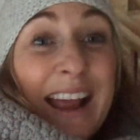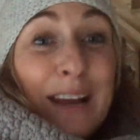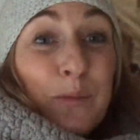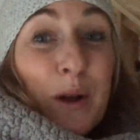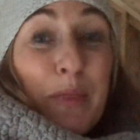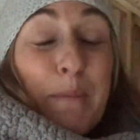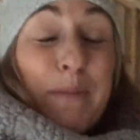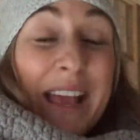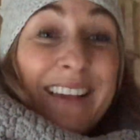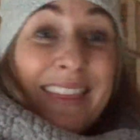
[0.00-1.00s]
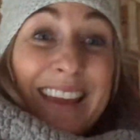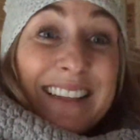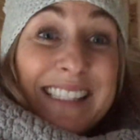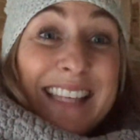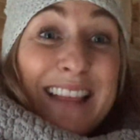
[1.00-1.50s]
and what the bank
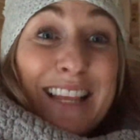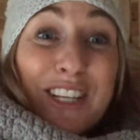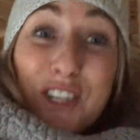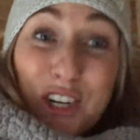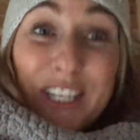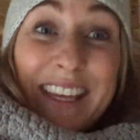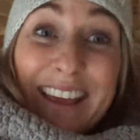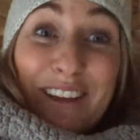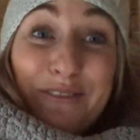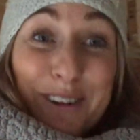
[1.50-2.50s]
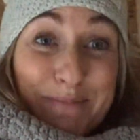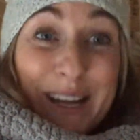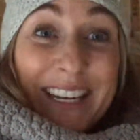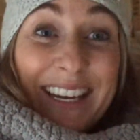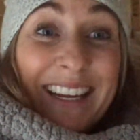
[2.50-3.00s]
thinks that they should get for
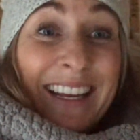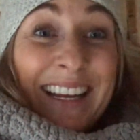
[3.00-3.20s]
money